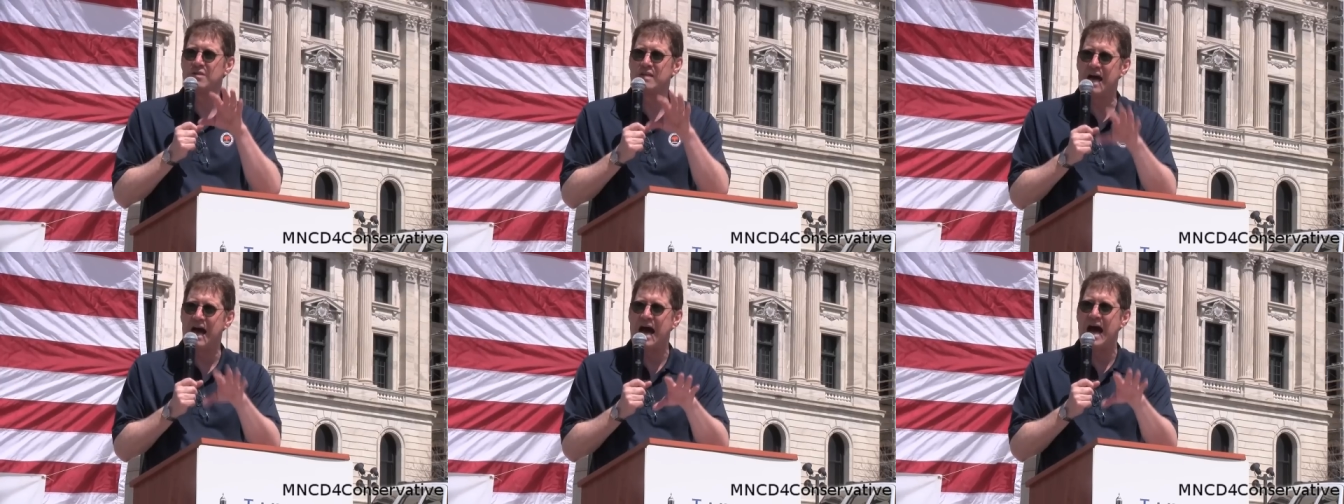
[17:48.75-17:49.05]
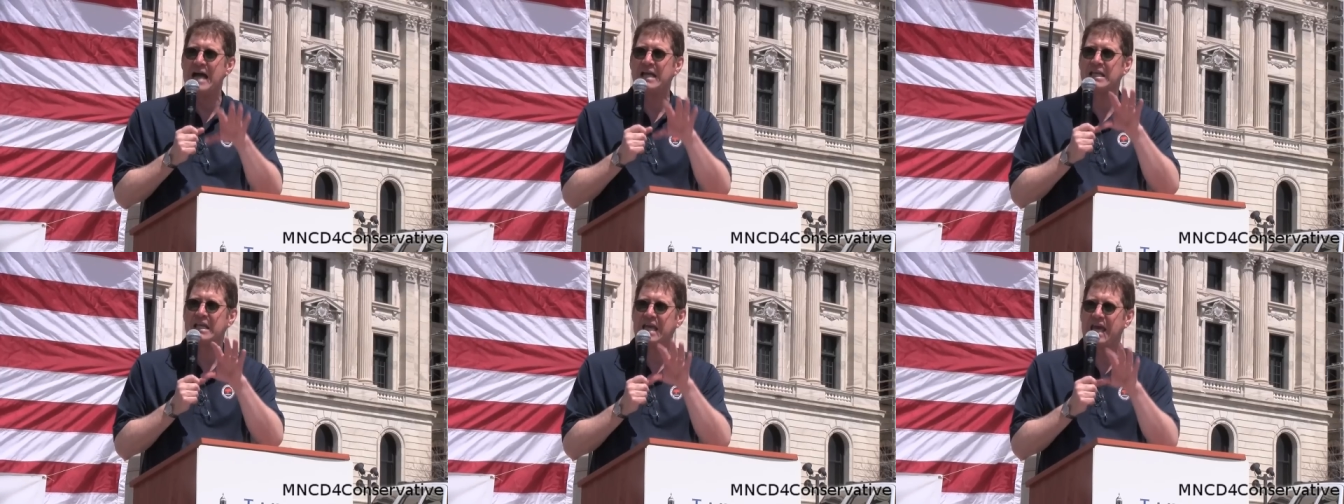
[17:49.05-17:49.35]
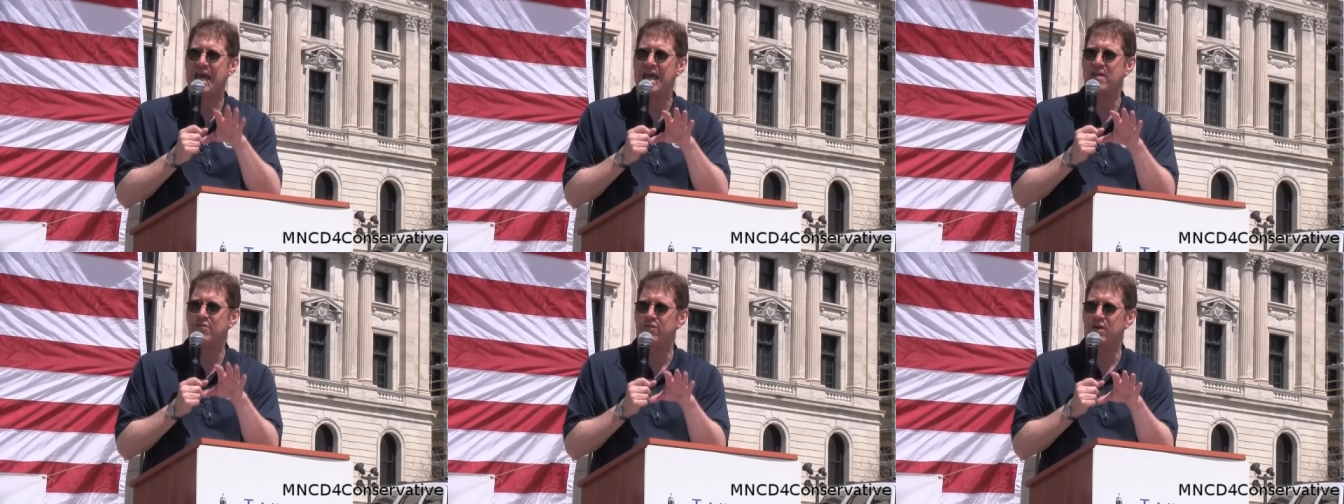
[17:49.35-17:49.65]
not
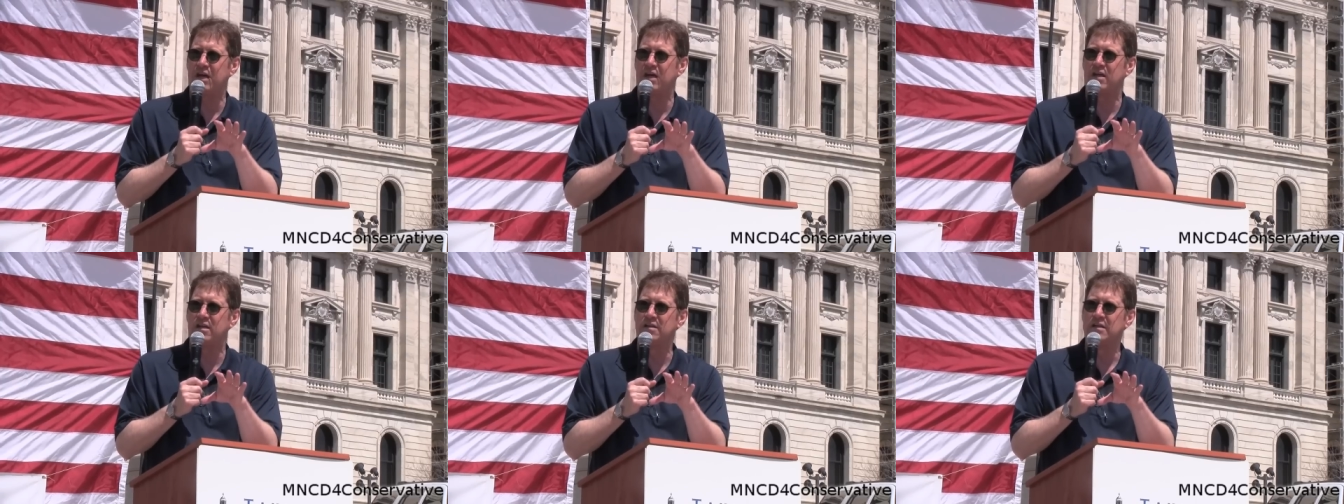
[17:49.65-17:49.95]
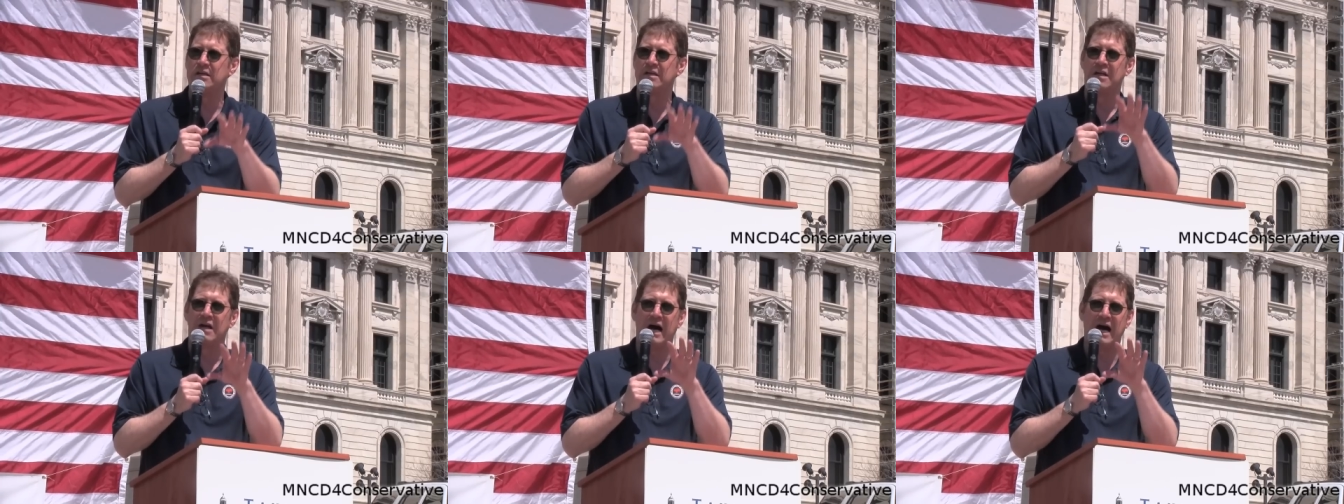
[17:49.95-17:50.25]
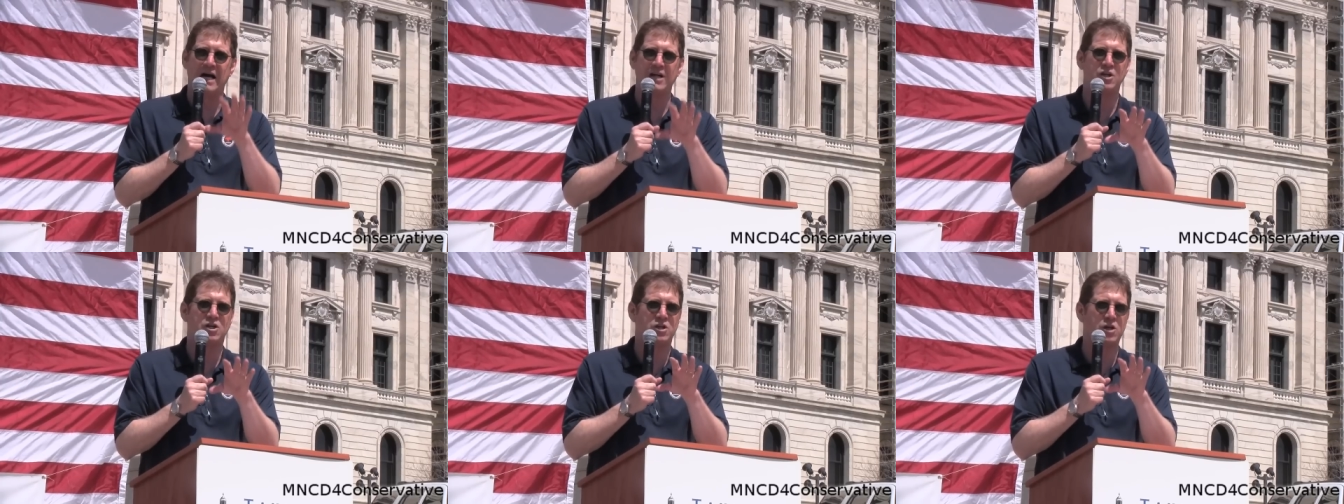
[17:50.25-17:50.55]
cave in
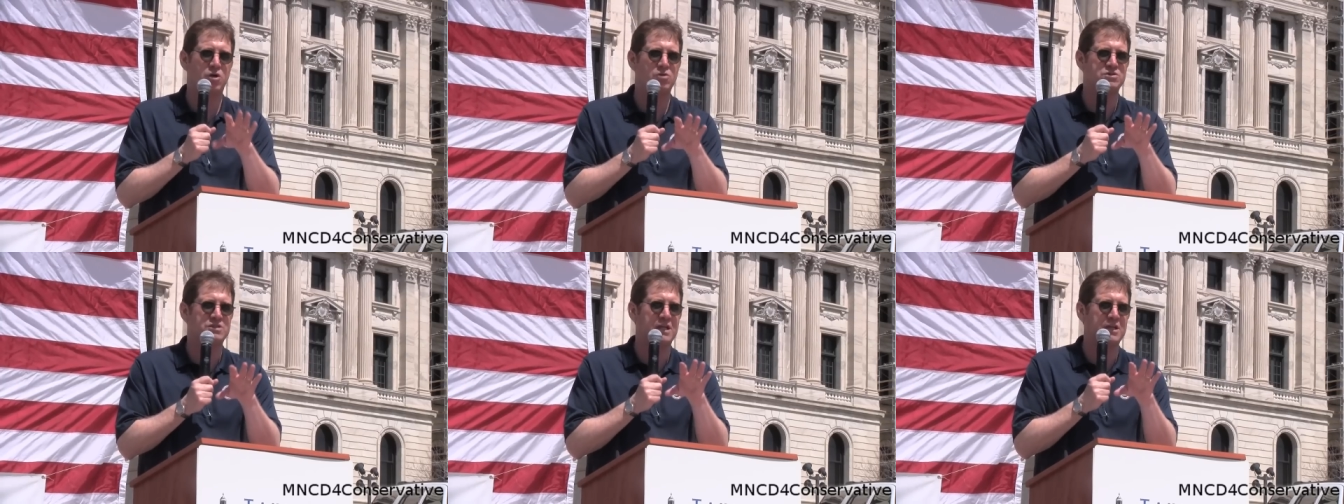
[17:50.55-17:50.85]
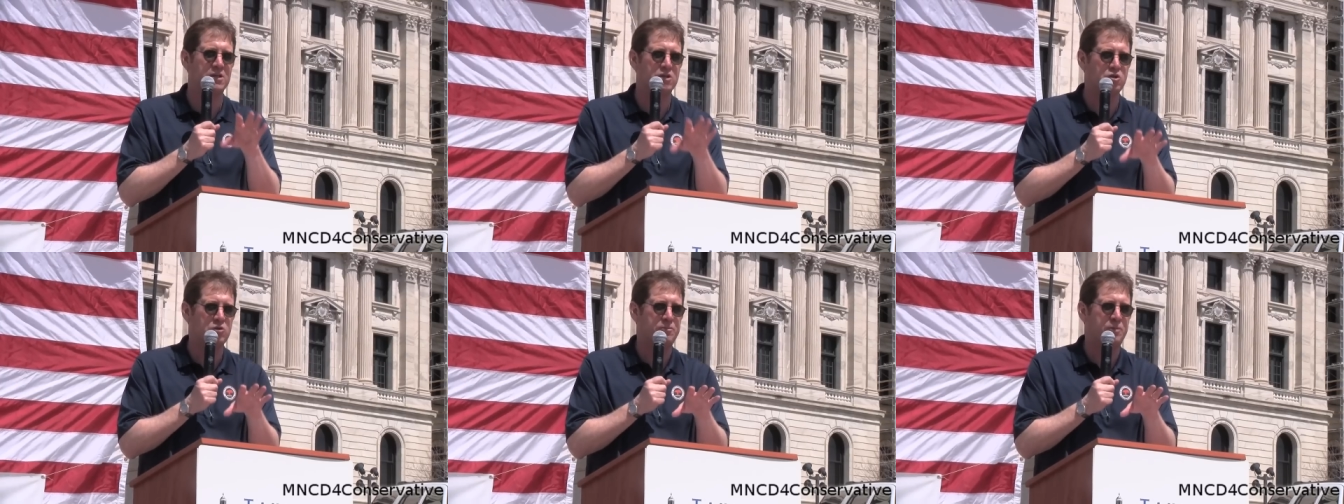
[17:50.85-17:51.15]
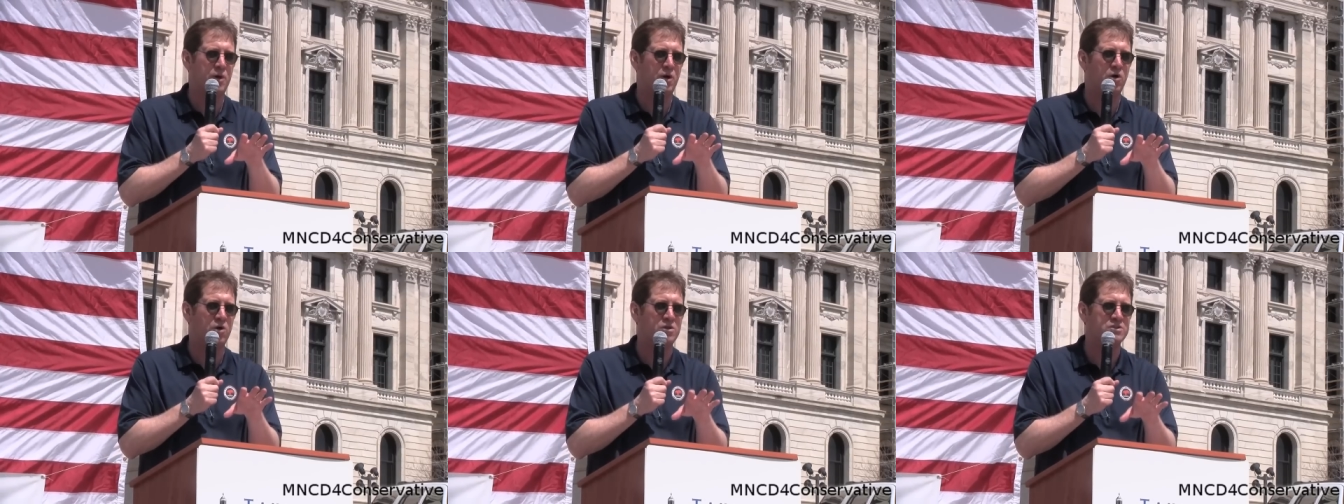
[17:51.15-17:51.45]
on closing
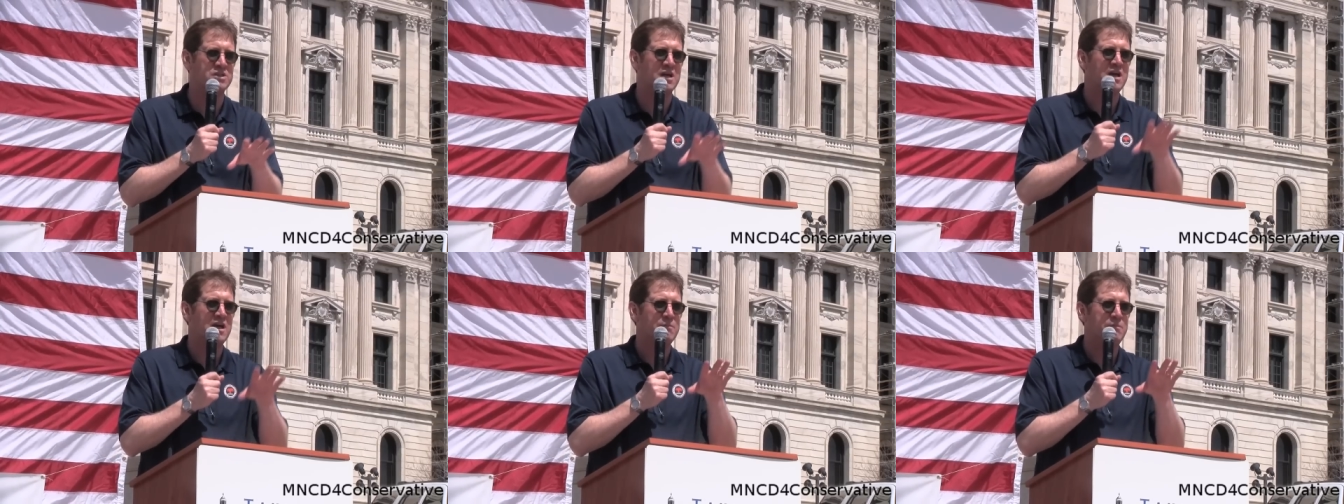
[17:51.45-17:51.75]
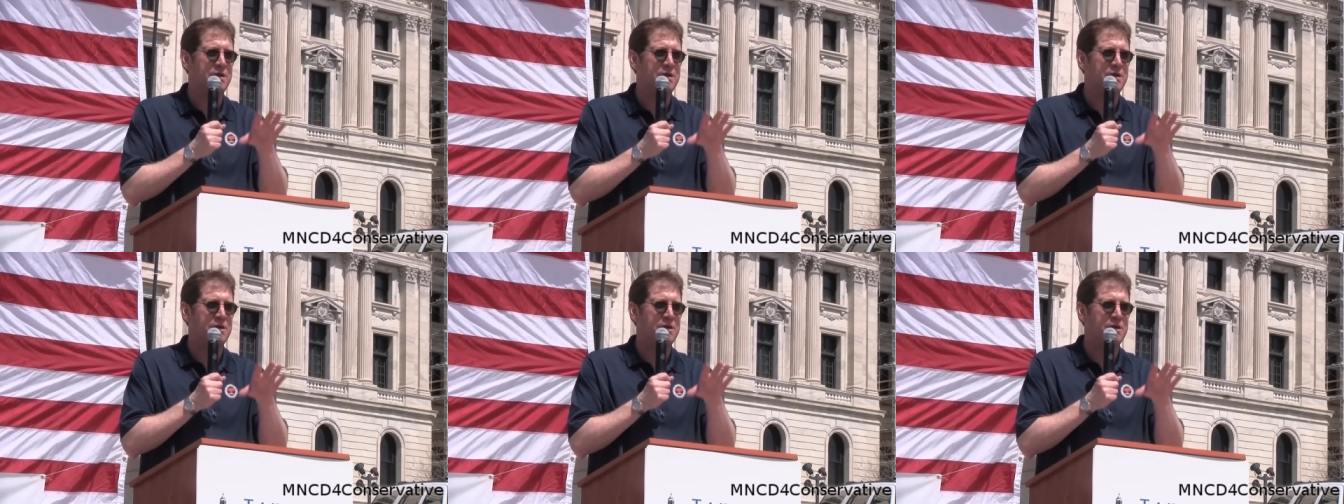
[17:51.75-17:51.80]
loopholes